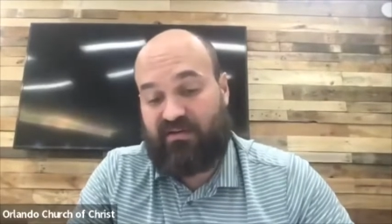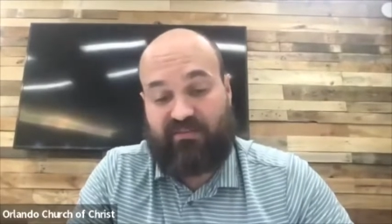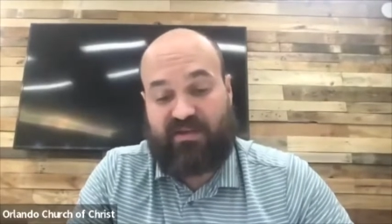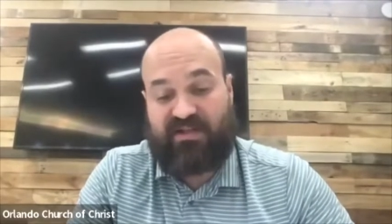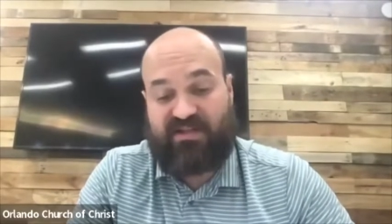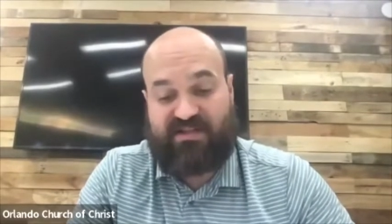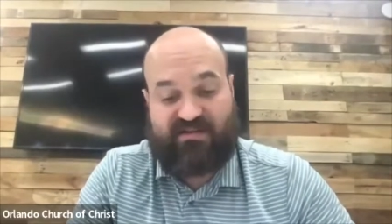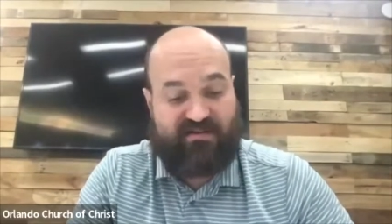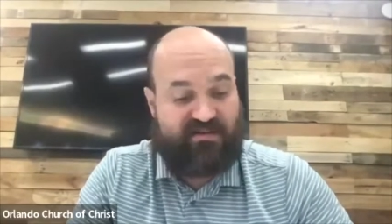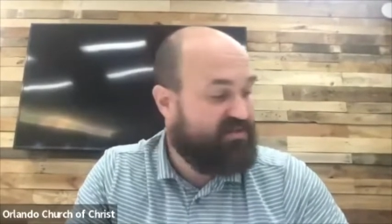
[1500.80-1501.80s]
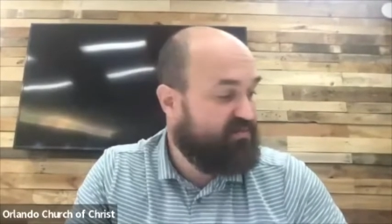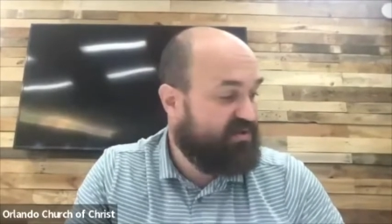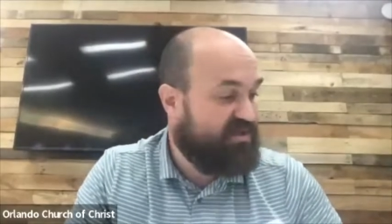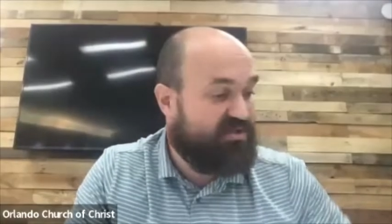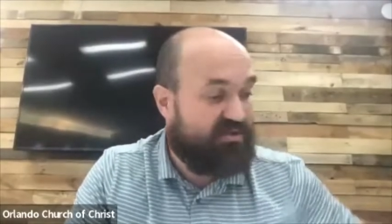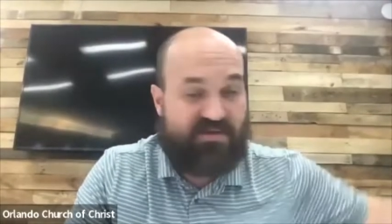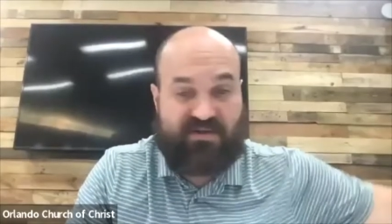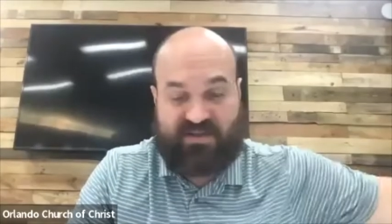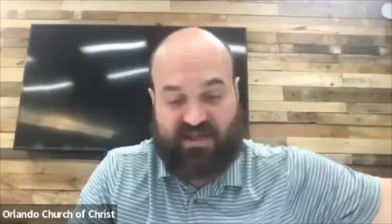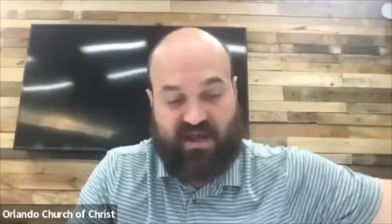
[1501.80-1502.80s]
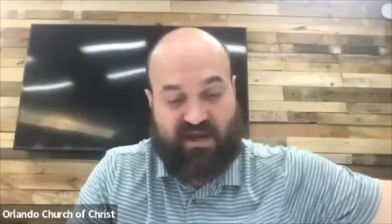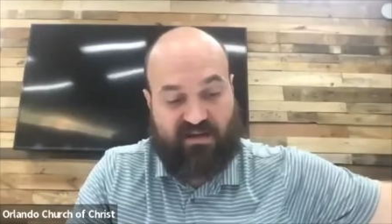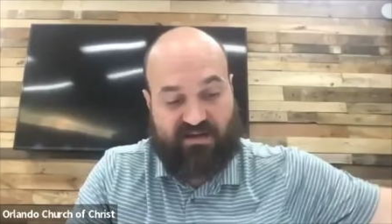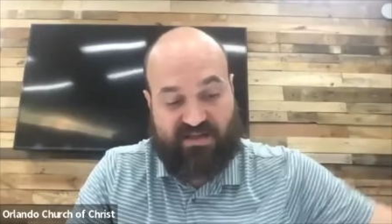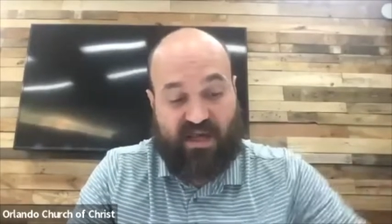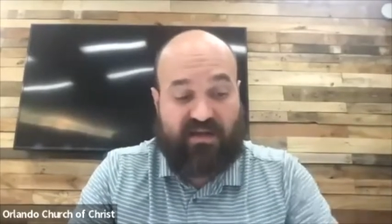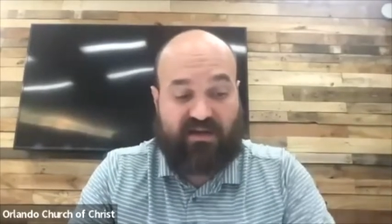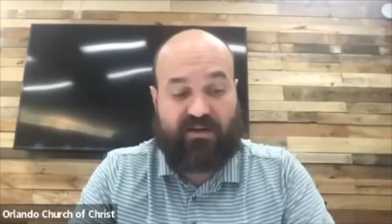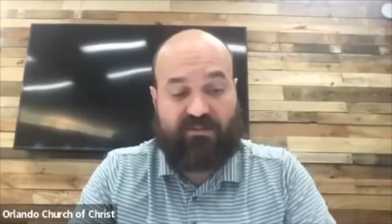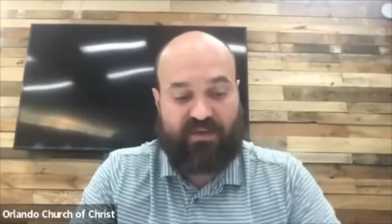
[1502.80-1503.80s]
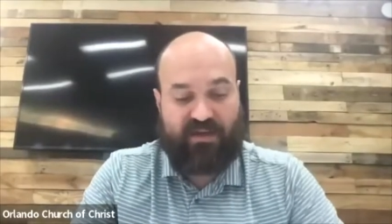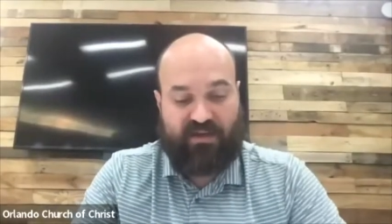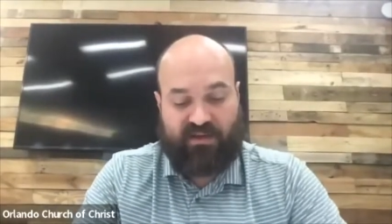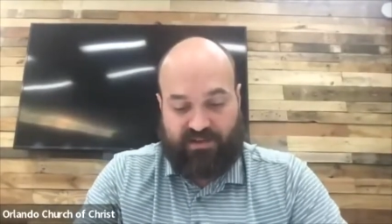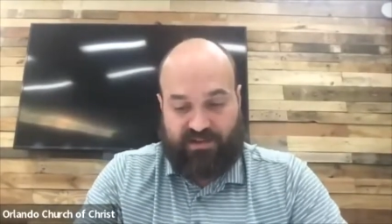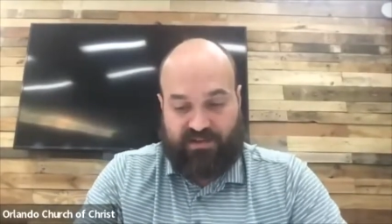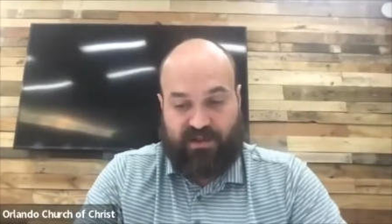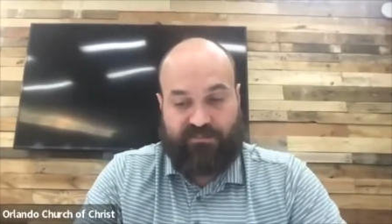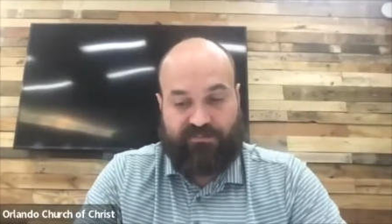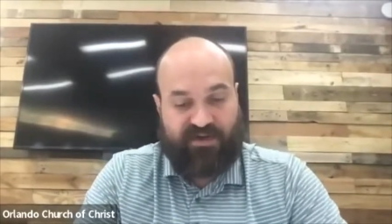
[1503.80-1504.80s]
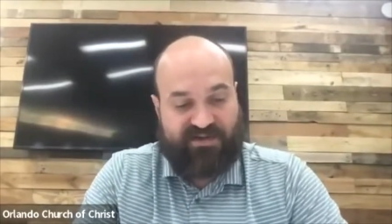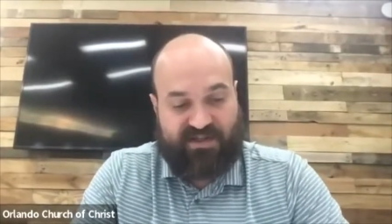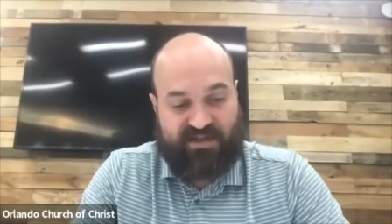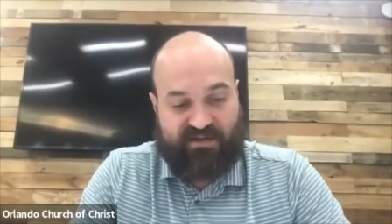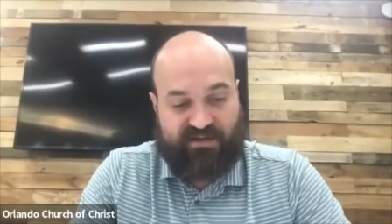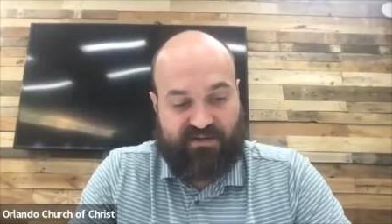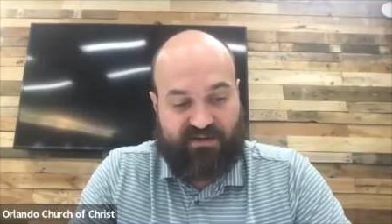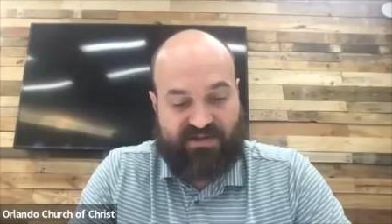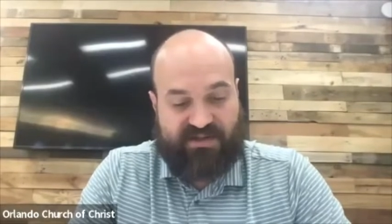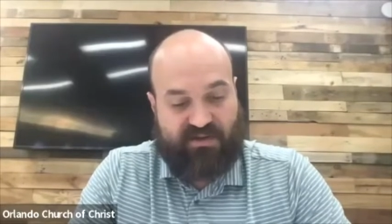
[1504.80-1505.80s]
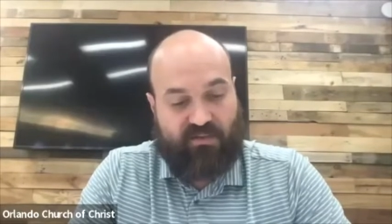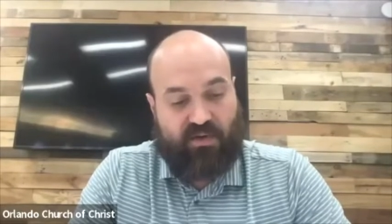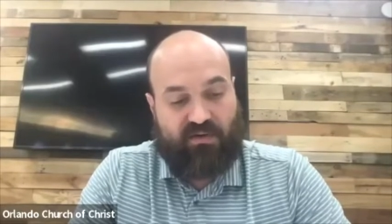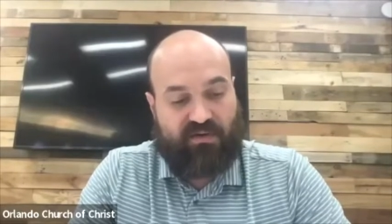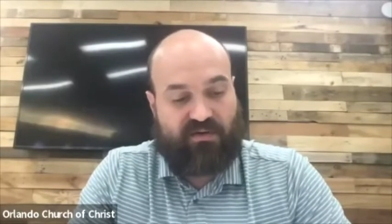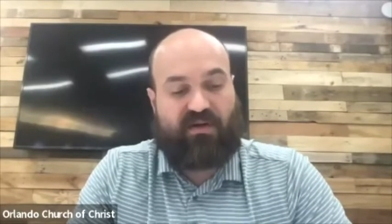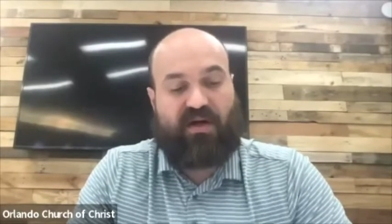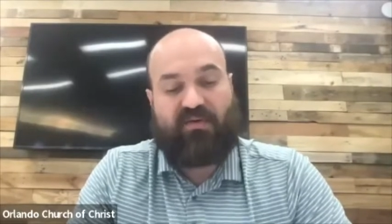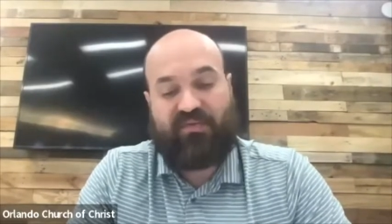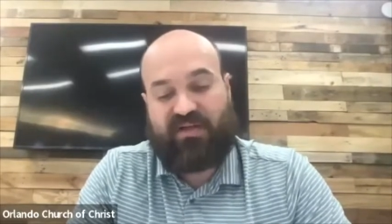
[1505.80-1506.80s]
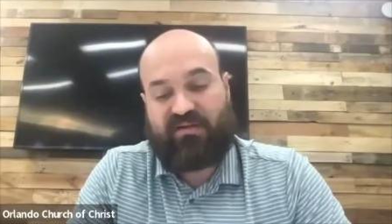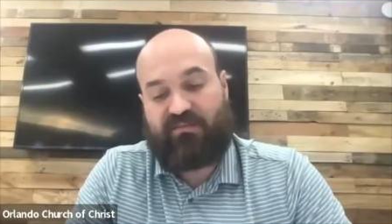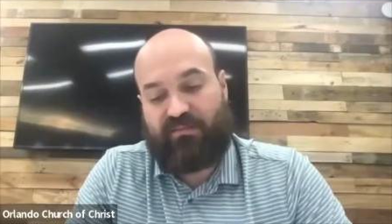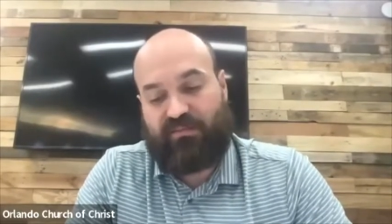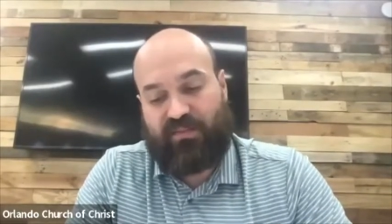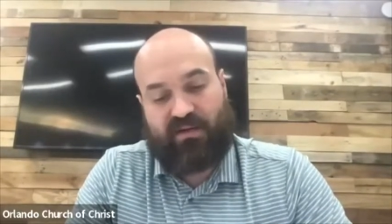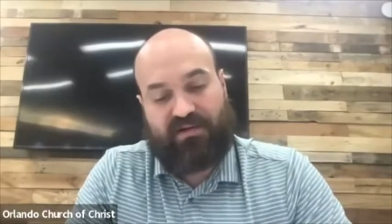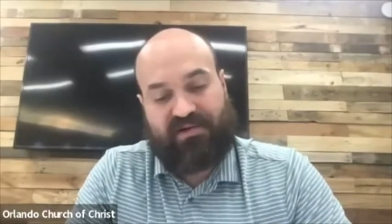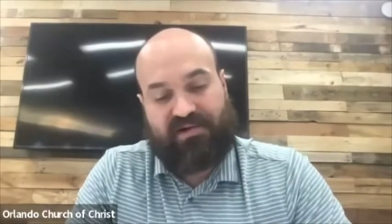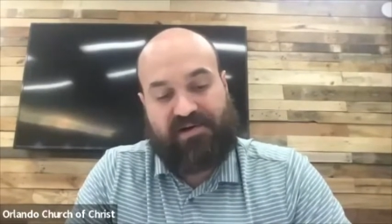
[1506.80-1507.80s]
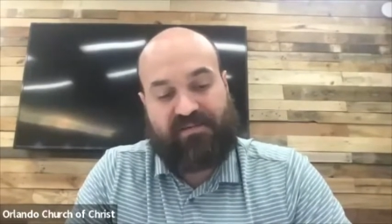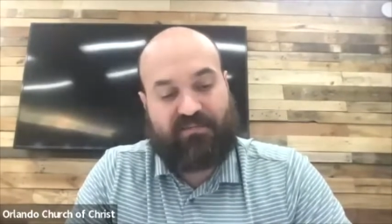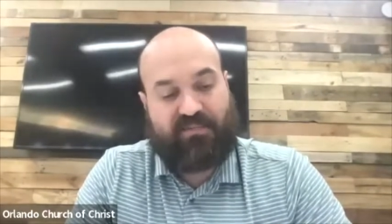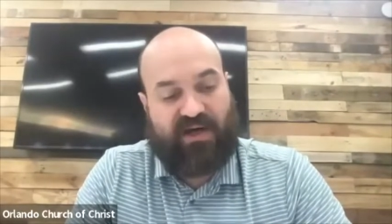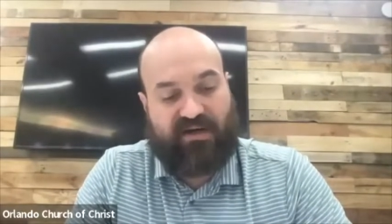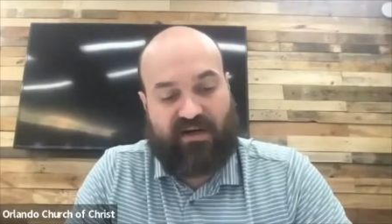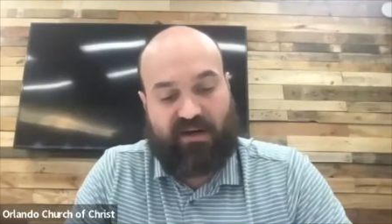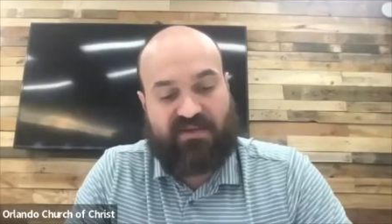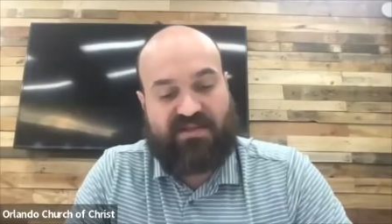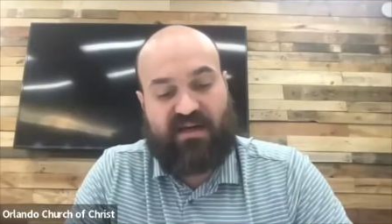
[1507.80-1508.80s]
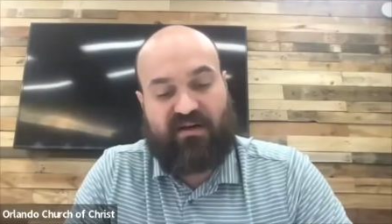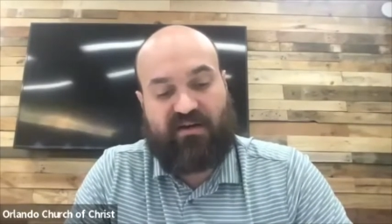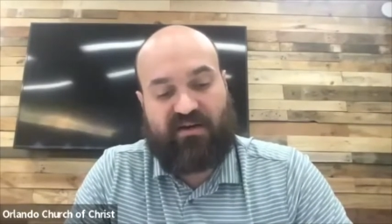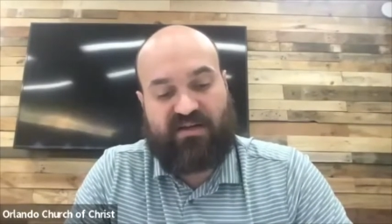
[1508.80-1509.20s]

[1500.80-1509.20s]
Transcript: I mean, that's that's what the scriptures say say here. Um, there's a there's a quote I'll read um, by a commentator.